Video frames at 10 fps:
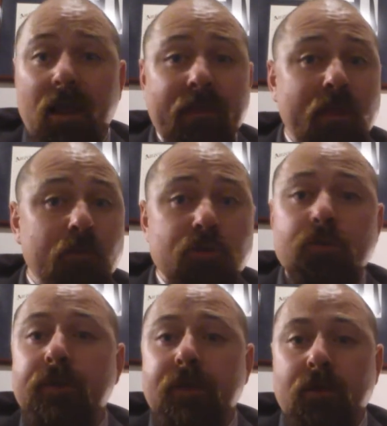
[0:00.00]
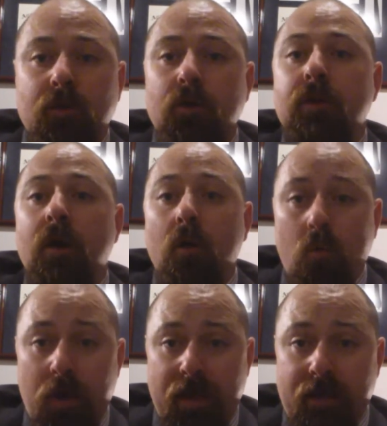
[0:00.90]
and they would do what they could
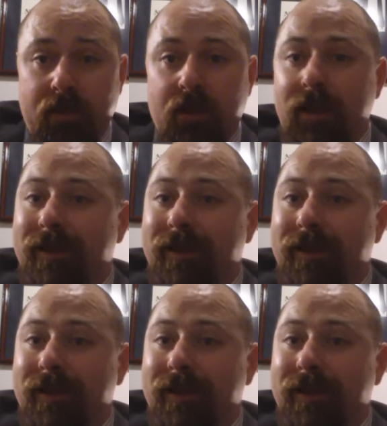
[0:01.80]
away.